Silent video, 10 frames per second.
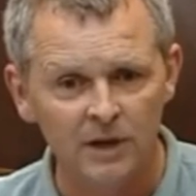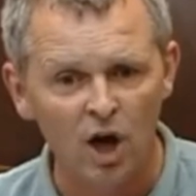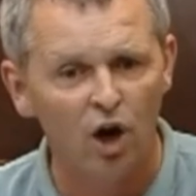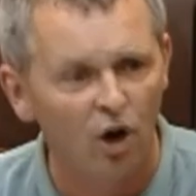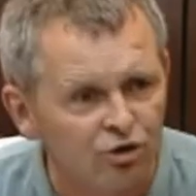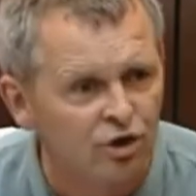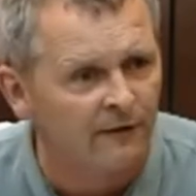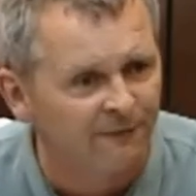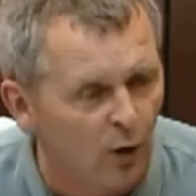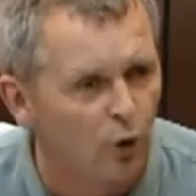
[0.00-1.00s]

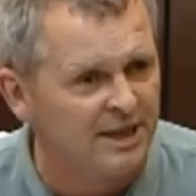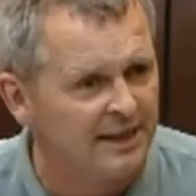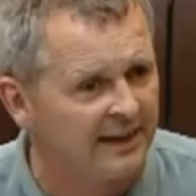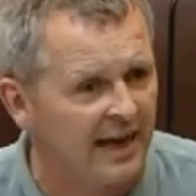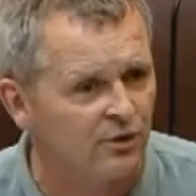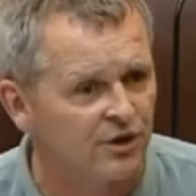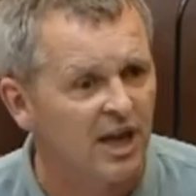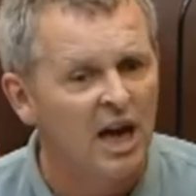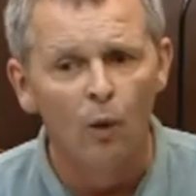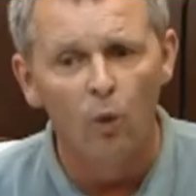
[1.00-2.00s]
114,000.
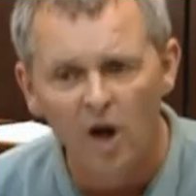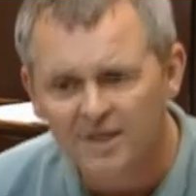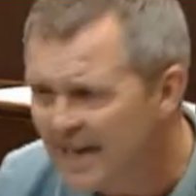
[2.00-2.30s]
What's